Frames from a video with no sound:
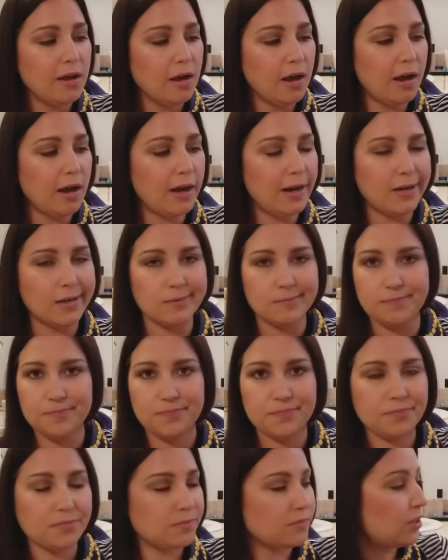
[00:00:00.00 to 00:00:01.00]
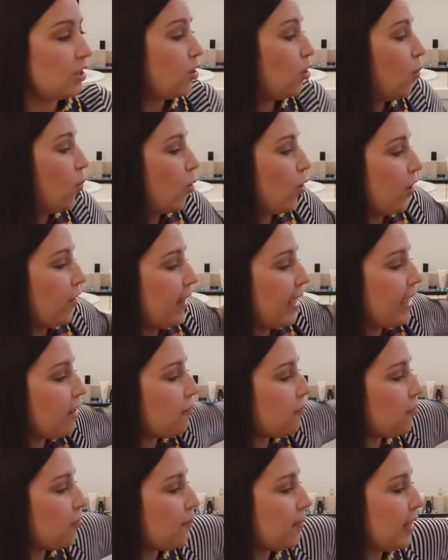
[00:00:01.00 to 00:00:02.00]
um, no more of
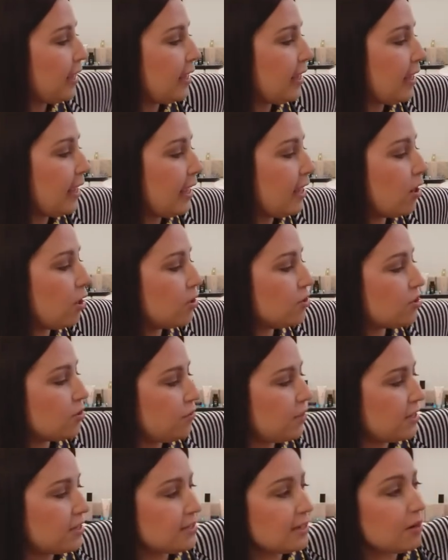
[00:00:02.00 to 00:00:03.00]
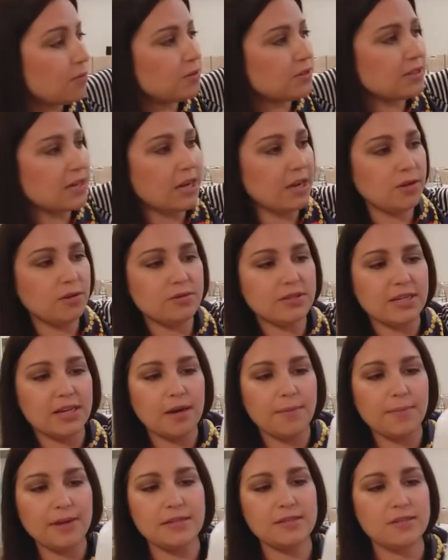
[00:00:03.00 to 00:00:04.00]
that for me. And also this I was not using
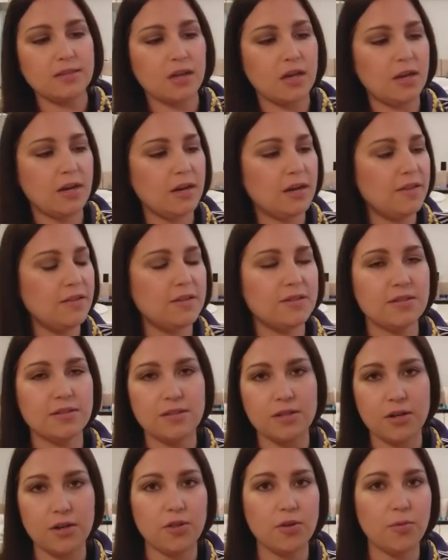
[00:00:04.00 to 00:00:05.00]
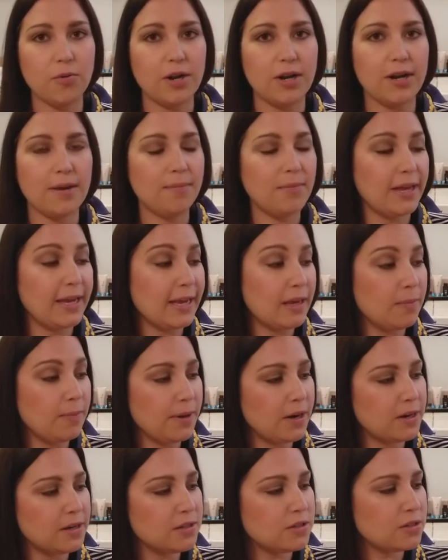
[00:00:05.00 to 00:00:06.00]
on my son. And this is another one I'm like
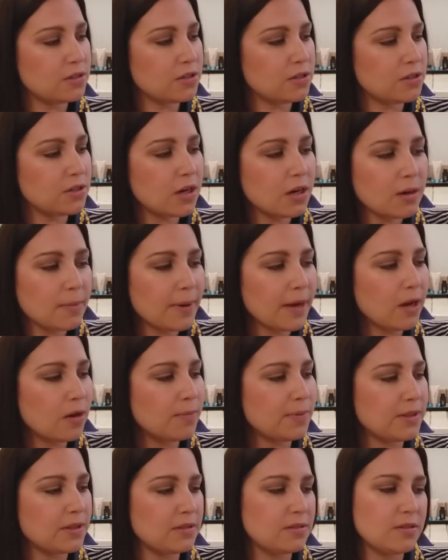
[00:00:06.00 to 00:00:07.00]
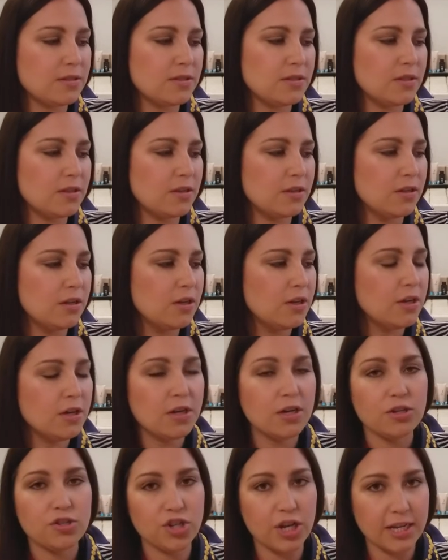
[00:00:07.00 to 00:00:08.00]
embarrassed to talk about, but this is the
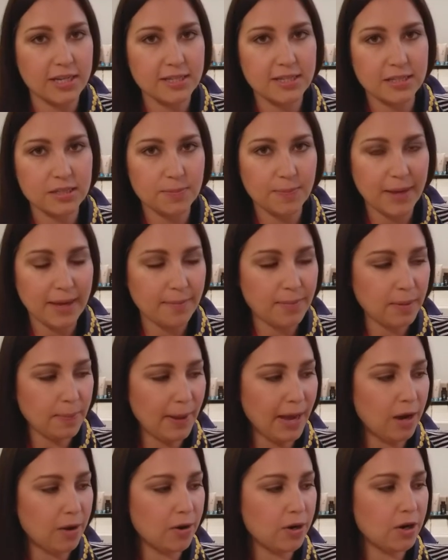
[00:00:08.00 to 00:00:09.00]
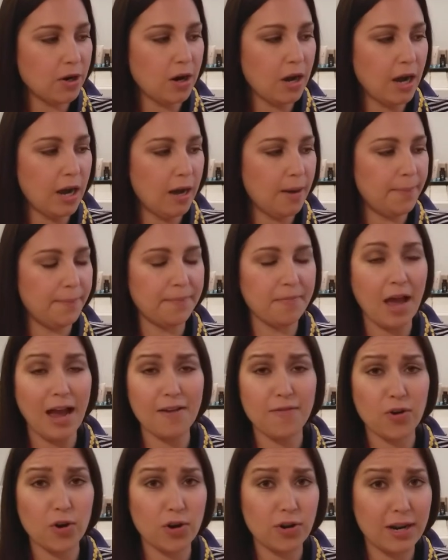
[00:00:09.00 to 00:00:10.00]
Johnson's baby powder. Um,
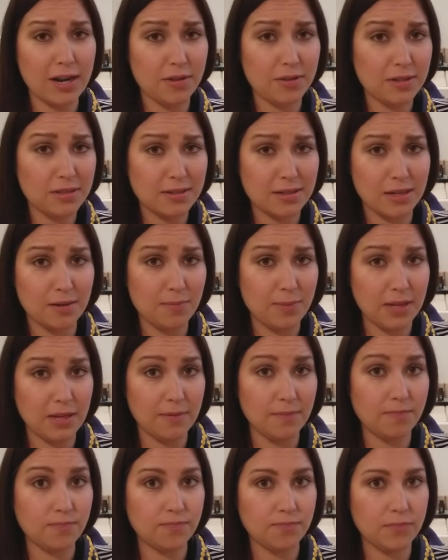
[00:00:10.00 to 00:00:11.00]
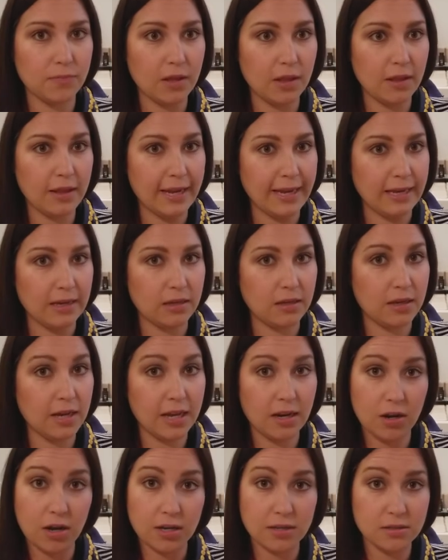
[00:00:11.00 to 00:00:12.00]
I've heard how this can be like
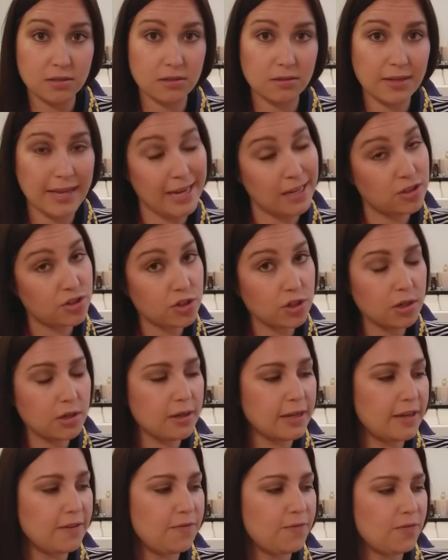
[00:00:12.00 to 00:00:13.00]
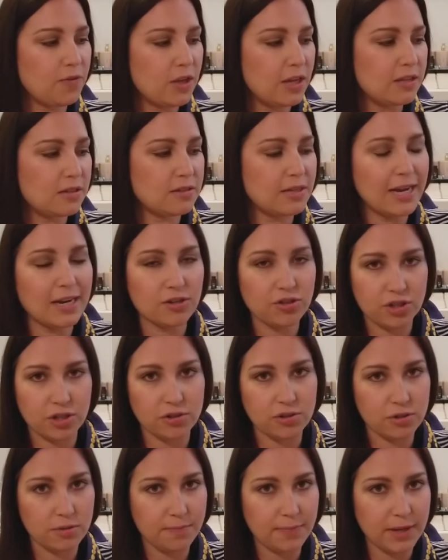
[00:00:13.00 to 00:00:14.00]
can cause cancer. If it's actually,
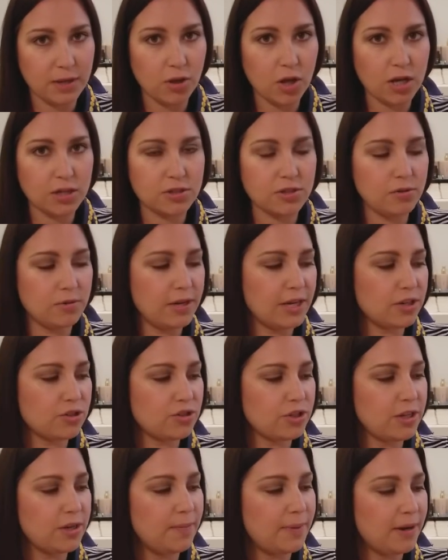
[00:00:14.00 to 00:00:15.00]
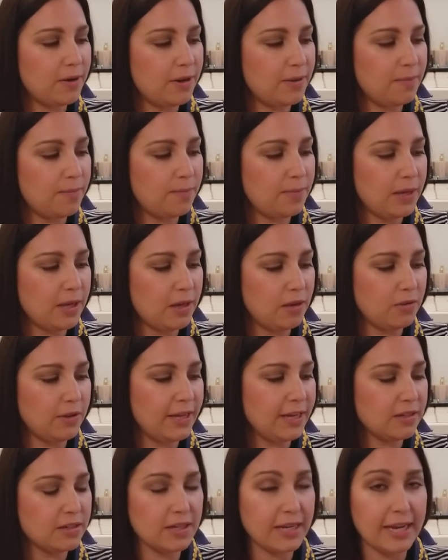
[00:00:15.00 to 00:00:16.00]
there's a big lawsuit actually about it being
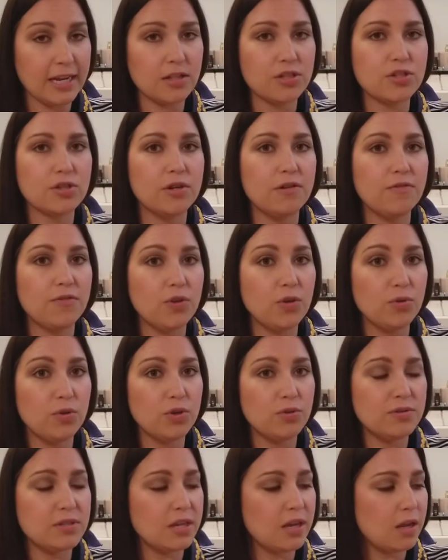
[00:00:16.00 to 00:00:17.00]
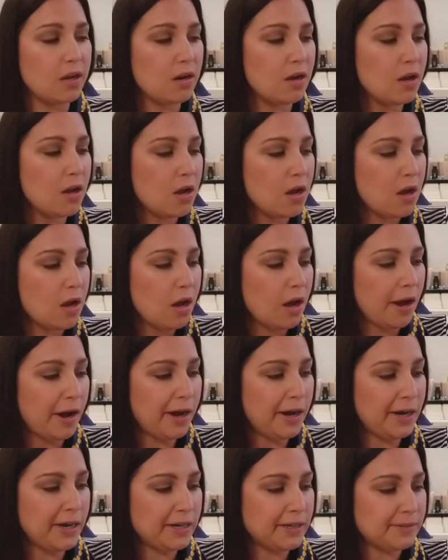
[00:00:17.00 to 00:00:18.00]
linked to cancer if you use it,
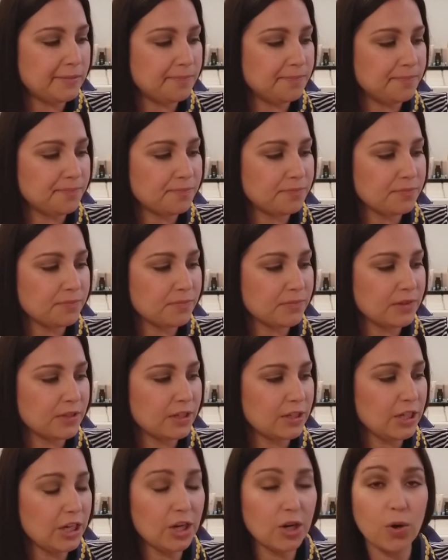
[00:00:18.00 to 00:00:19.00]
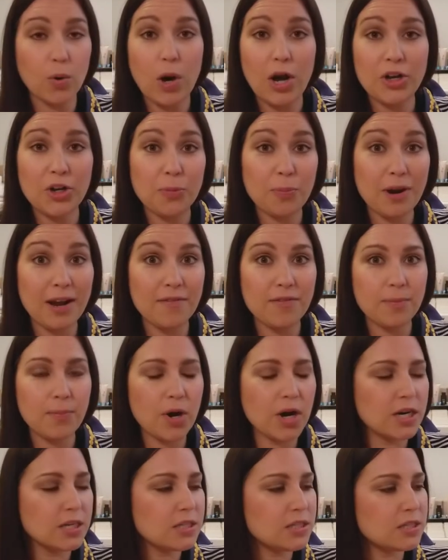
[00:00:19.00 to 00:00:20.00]
um, you know, on your private
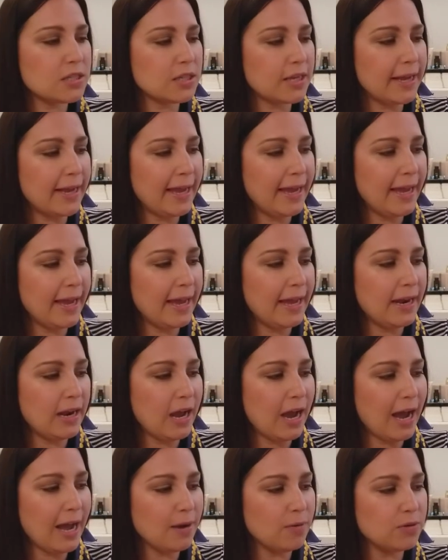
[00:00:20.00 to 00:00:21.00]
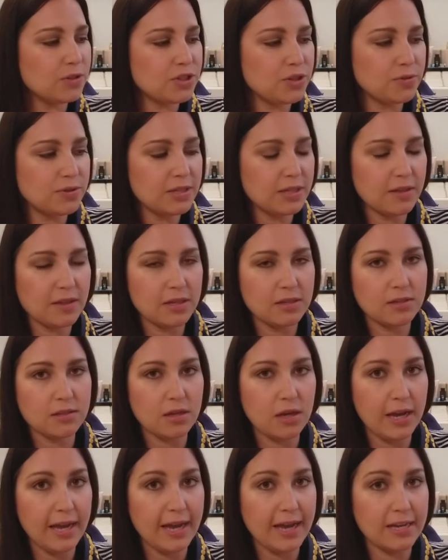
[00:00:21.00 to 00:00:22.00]
parts. And I was using
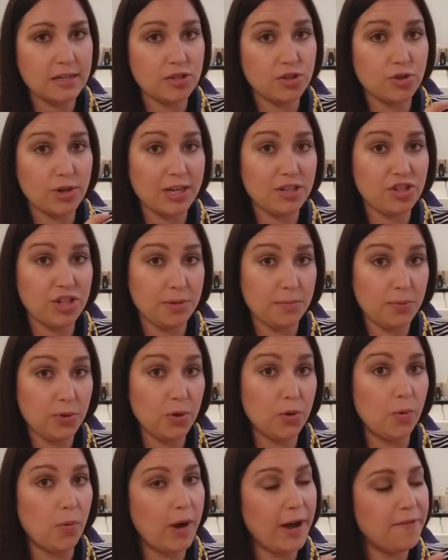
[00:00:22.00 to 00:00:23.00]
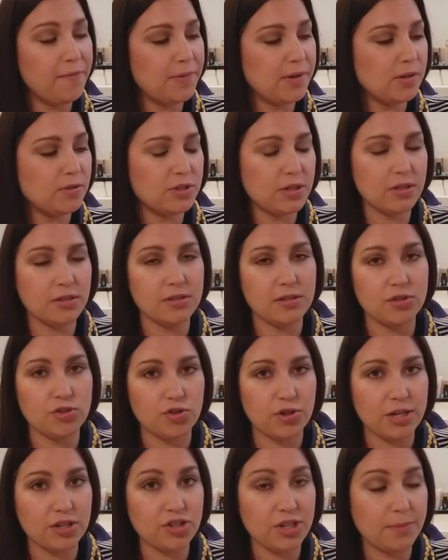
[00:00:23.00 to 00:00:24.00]
this as dry shampoo. I've been using this as
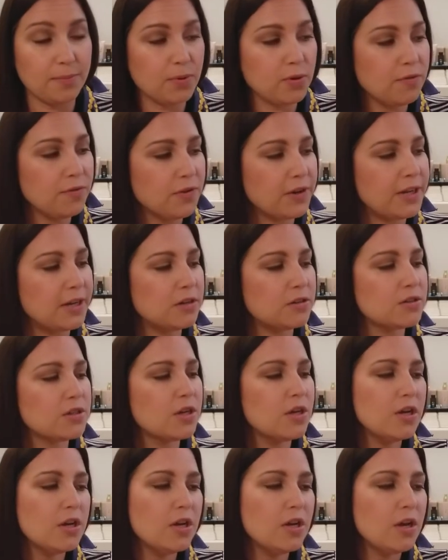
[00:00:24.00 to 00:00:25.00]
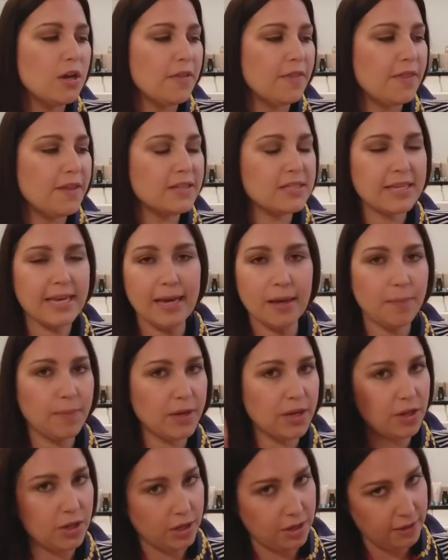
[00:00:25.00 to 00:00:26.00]
dry shampoo for years. This can't
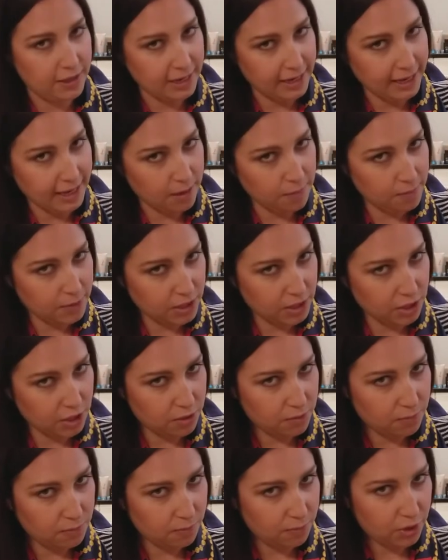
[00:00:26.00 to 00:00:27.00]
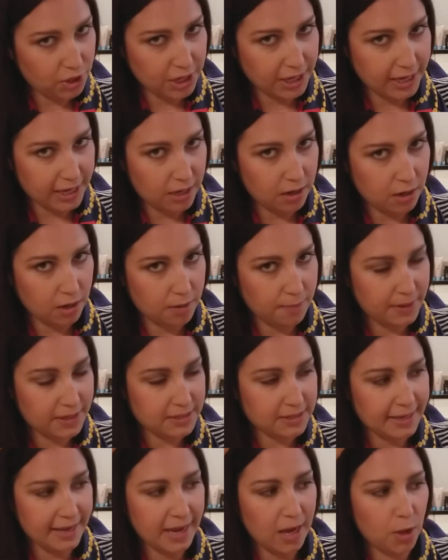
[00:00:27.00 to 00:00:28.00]
be good. That can't be good putting it on my
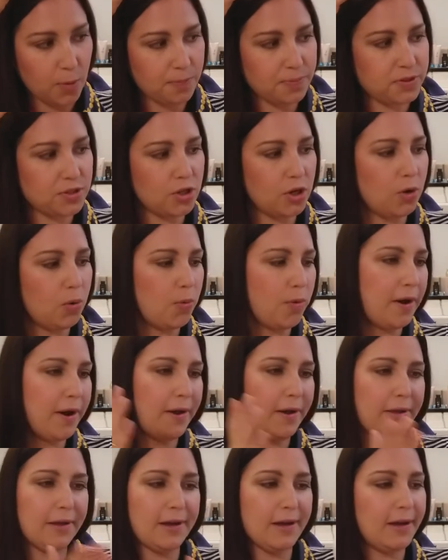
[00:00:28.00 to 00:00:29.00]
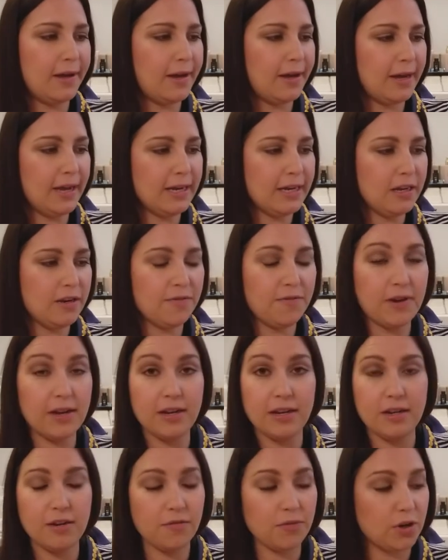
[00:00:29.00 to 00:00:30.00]
scalp. So uh, I need to
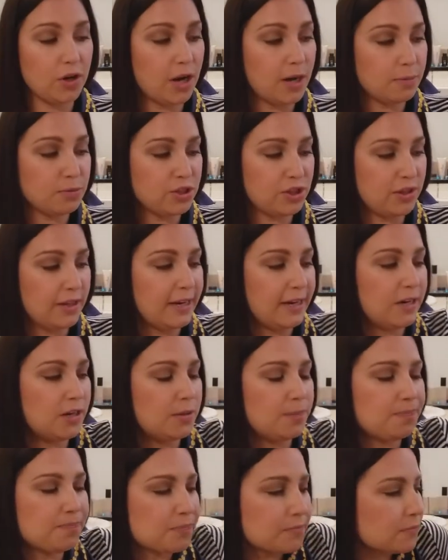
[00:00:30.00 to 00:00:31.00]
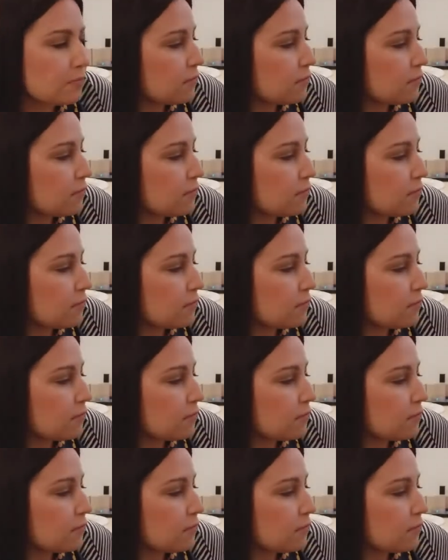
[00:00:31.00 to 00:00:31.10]
find a different option there.